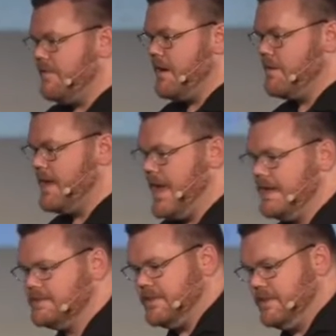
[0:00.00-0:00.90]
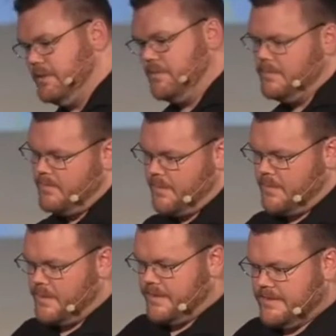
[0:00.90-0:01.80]
were to ask you before
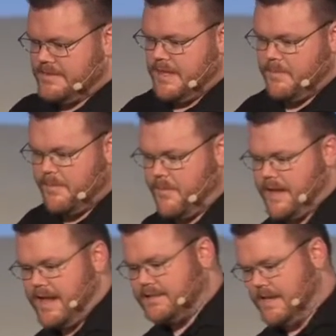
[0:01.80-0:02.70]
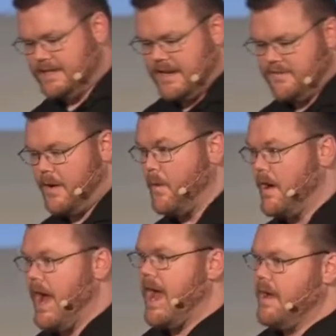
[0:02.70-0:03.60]
putting this up if you could actually identify where
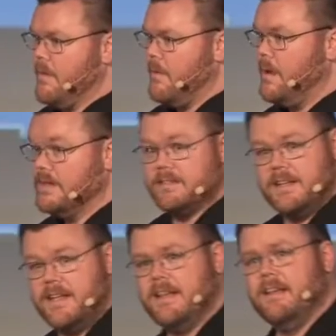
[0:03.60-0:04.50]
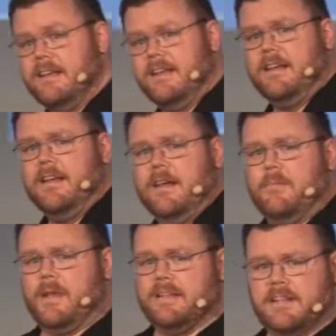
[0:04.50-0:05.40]
Iowa was, I'm
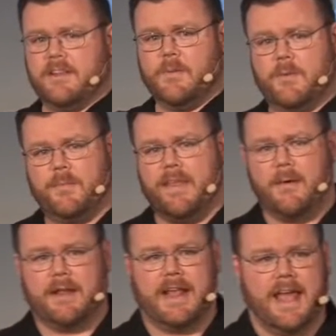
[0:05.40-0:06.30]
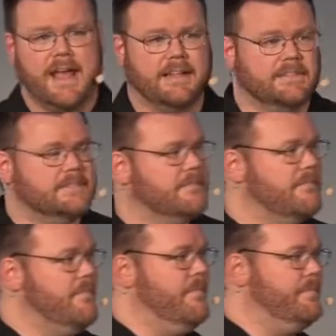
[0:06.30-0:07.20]
guessing there wouldn't be that many hands.
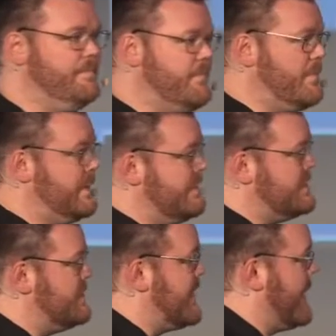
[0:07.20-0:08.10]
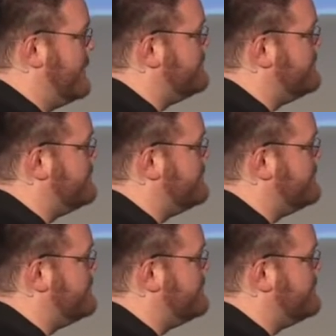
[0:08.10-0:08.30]
But that's okay.